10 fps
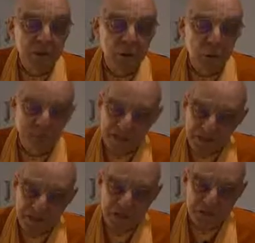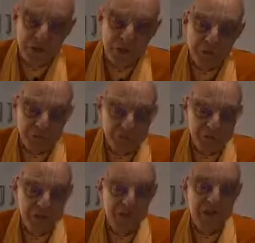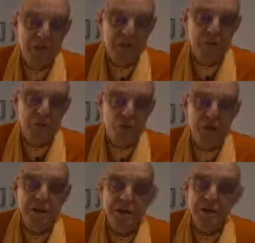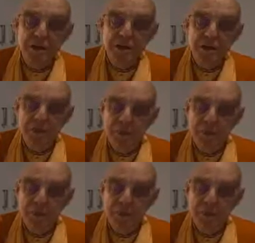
or within this universe like an ordinary human